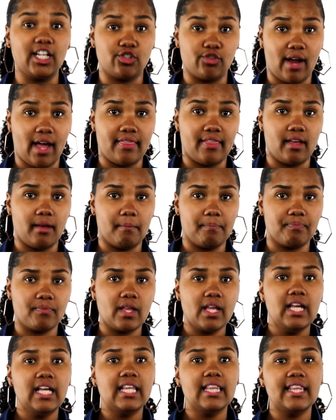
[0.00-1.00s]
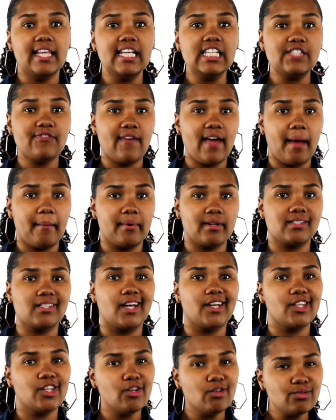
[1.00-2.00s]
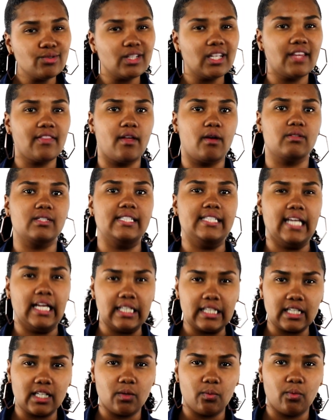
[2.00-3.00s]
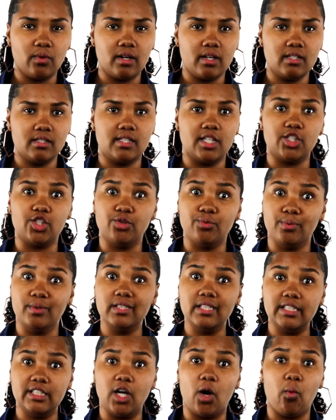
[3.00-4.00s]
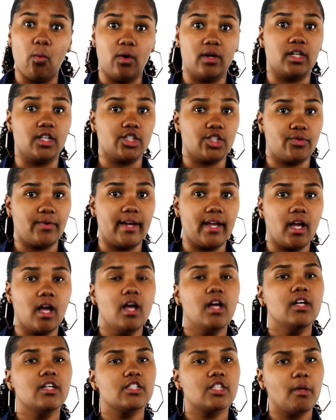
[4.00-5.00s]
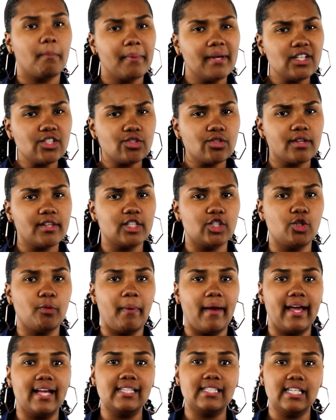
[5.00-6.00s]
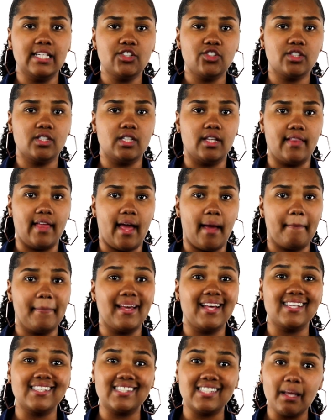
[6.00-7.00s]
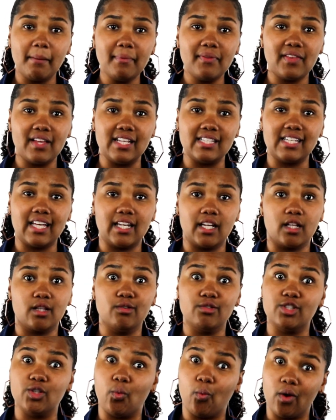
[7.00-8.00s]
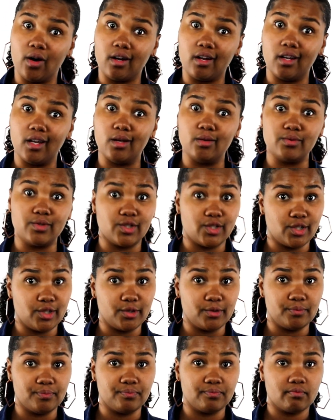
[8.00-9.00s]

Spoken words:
dry them. These fabrics are usually those delicate ones that you really don't want to shrink, so be sure that you pay attention to that because some of these can include your work clothes too.